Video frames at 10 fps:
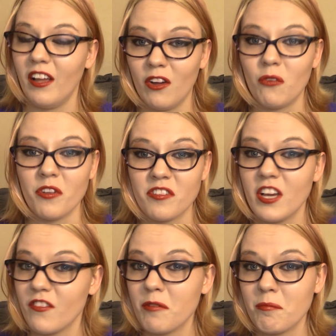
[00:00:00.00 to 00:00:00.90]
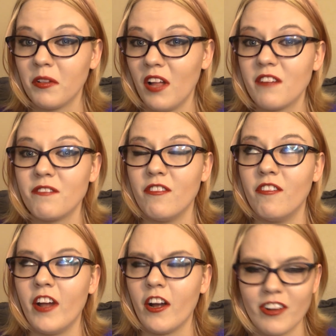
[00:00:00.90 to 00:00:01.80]
It was giving blood
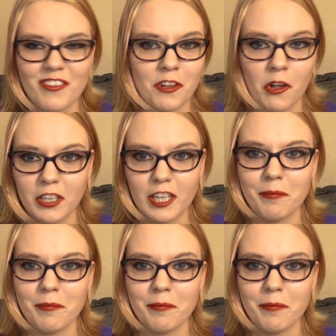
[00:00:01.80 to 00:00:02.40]
very slowly,